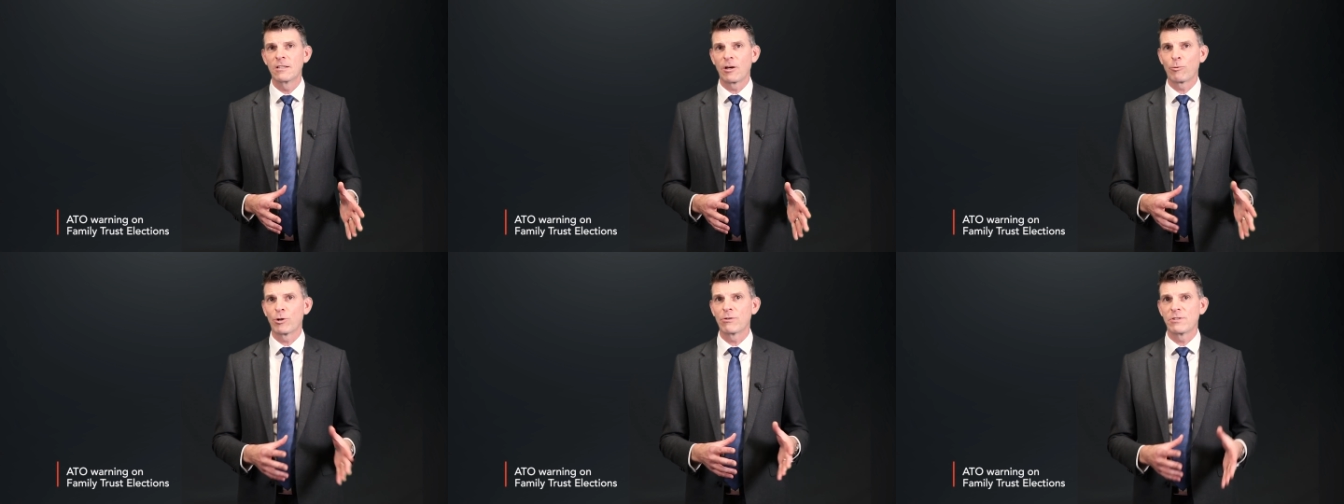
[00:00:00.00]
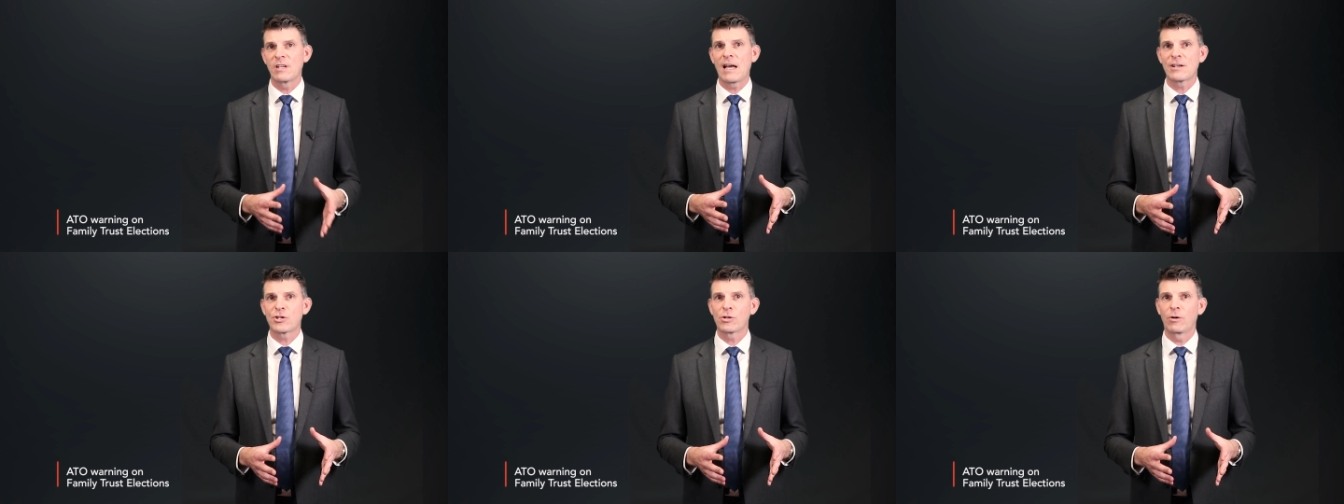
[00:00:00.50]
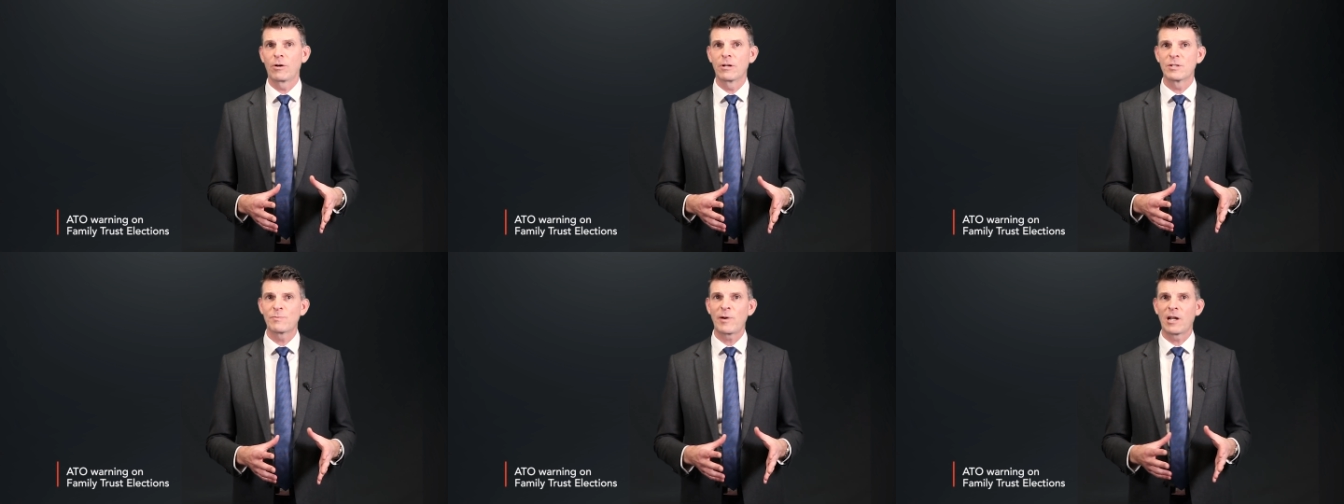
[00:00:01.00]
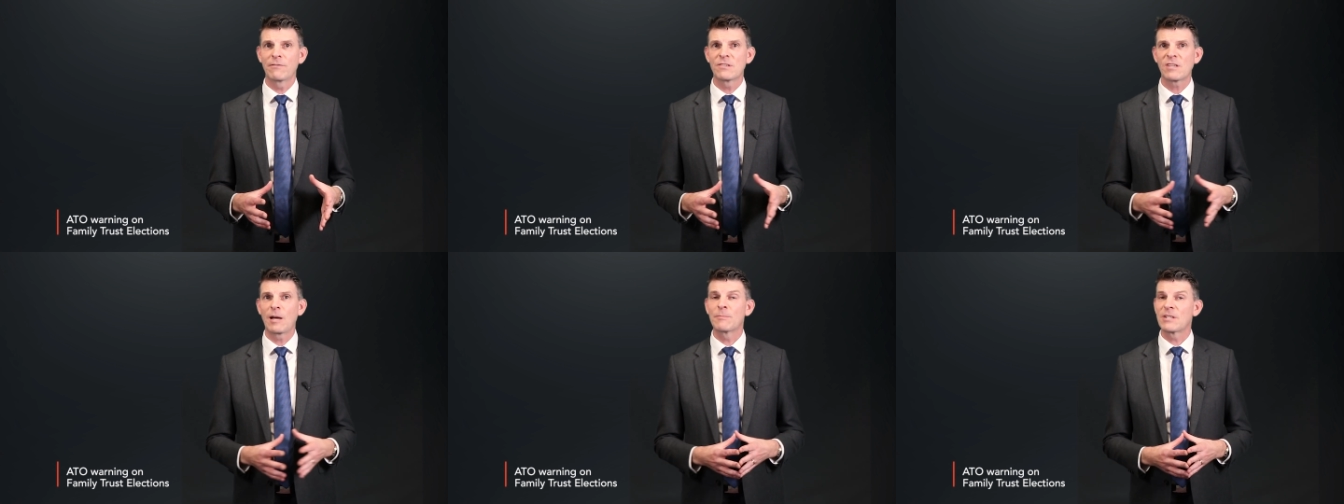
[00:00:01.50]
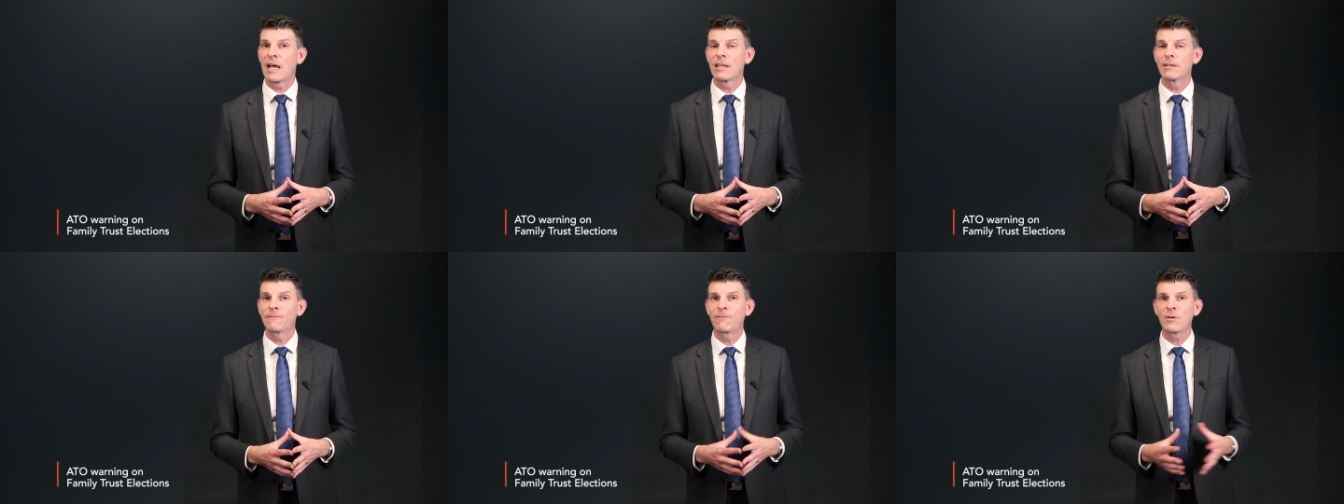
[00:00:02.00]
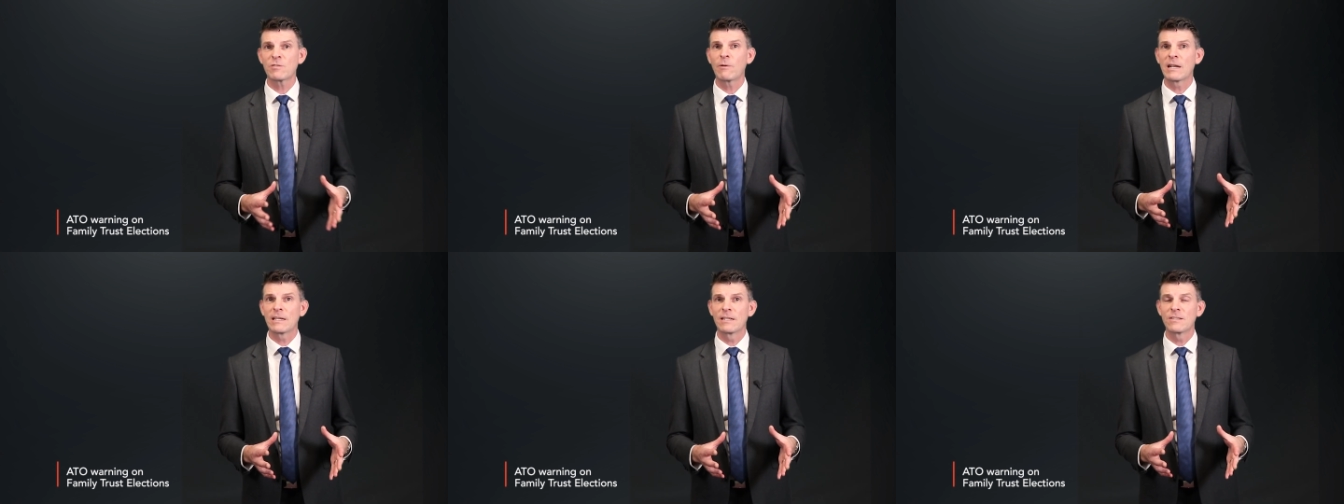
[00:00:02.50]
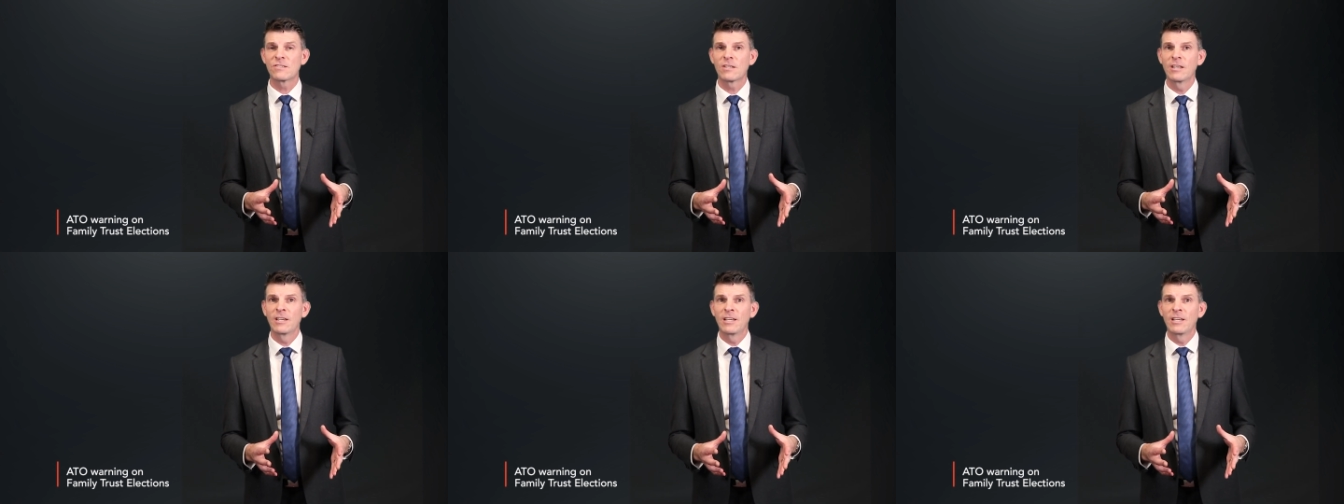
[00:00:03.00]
I wanted to touch on as part of this update. The first one is